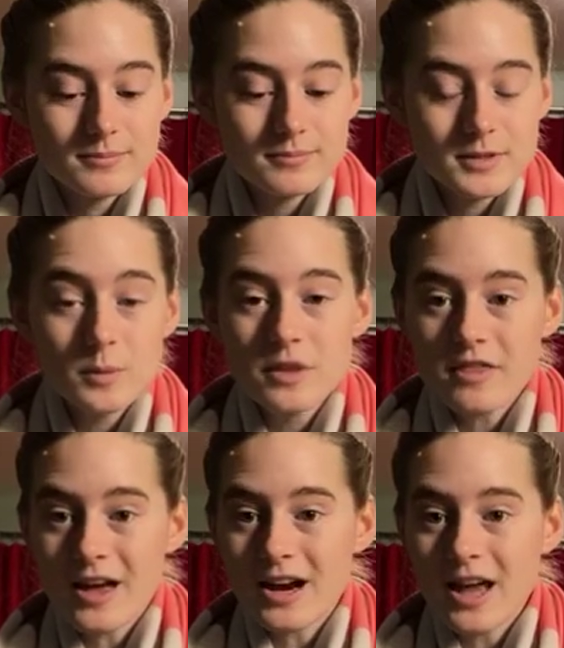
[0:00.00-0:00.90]
So with
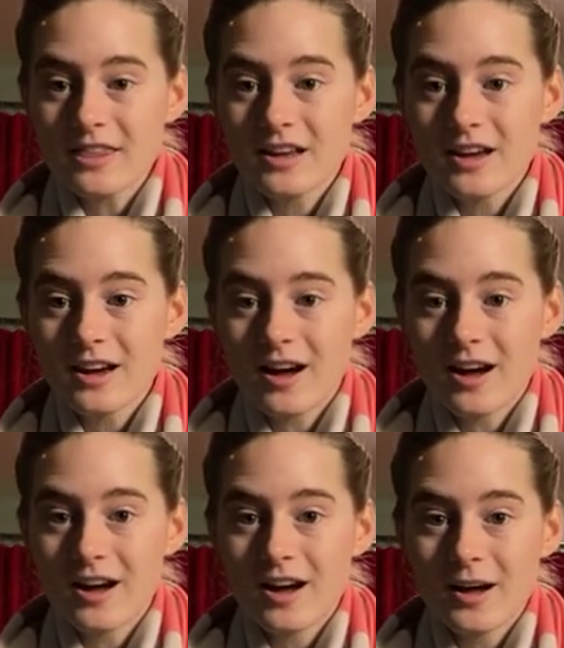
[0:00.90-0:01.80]
that, I think
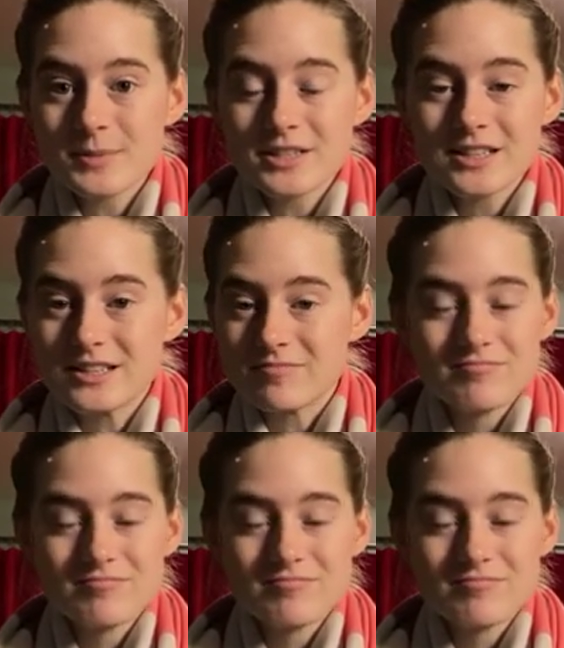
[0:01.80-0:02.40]
I'm just gonna